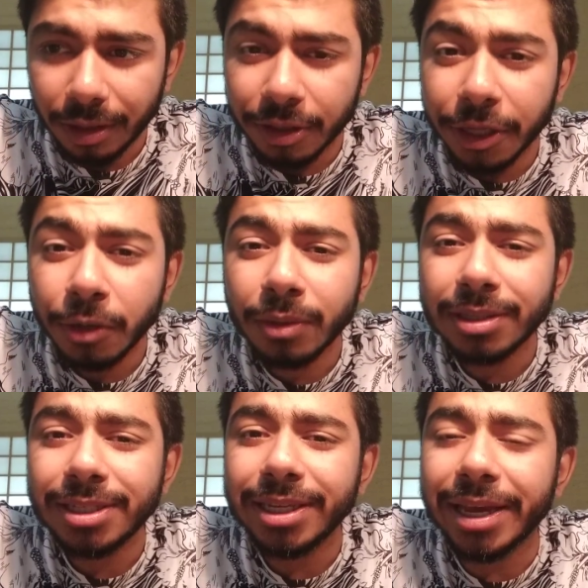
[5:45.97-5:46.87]
there you
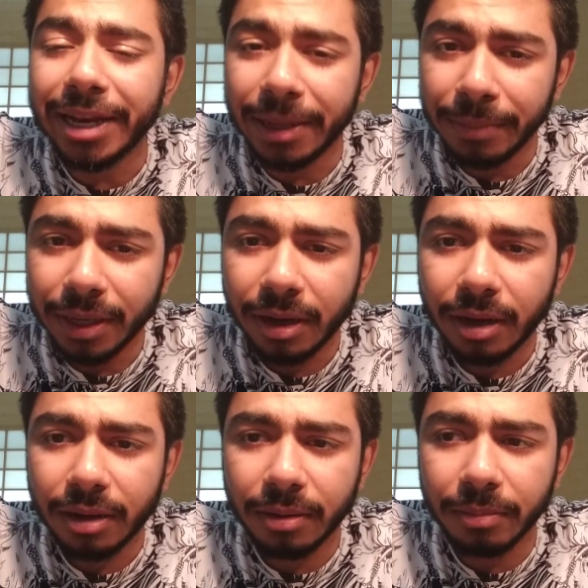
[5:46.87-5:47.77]
can see anemia
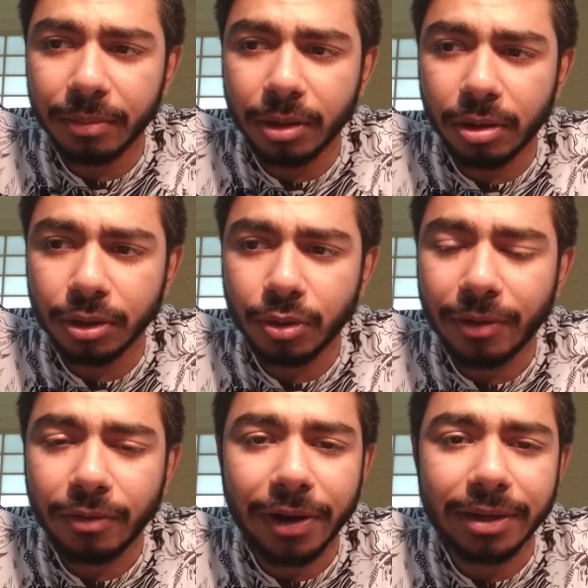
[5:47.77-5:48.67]
because you
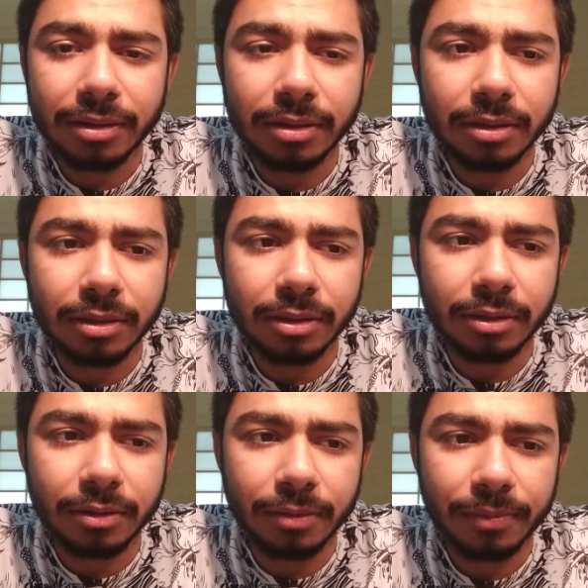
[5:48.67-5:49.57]
have to find uh, uh,